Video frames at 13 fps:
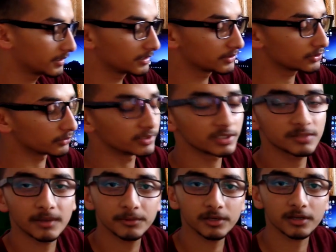So in this
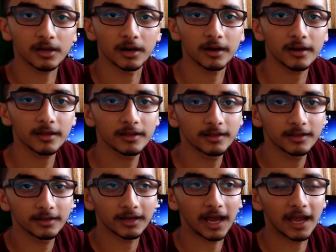memory card,
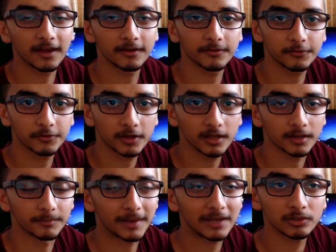I have
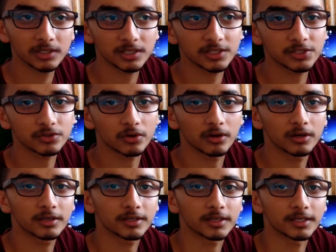manually
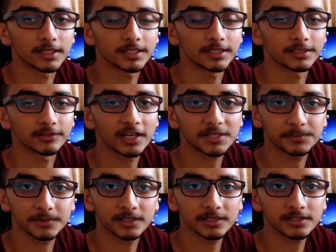installed a
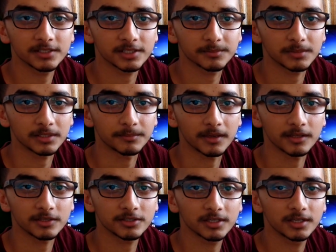Raspbian system
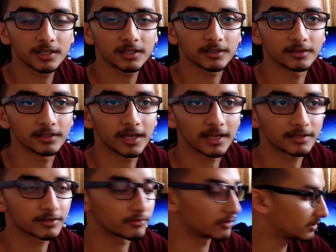image
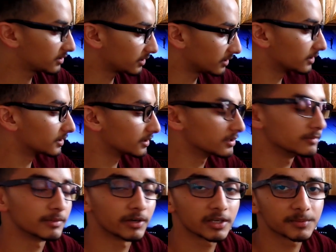that runs in the
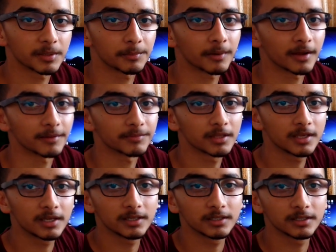Raspberry Pi.
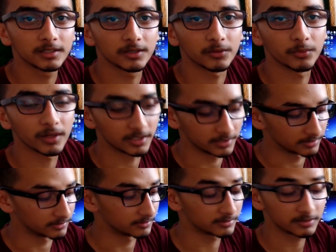Well,
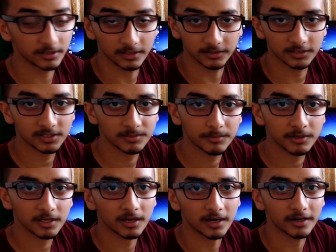this
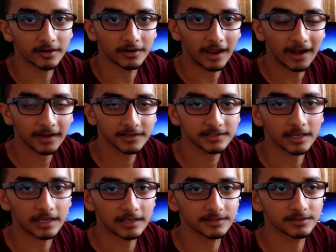memory card acts
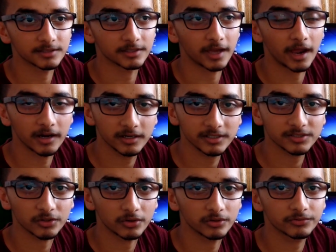as the hard
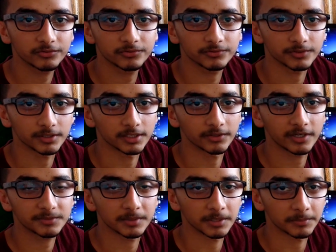disk of
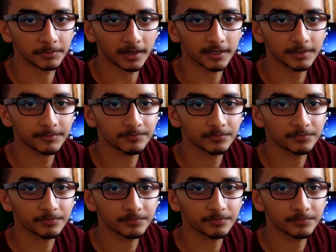Raspberry Pi.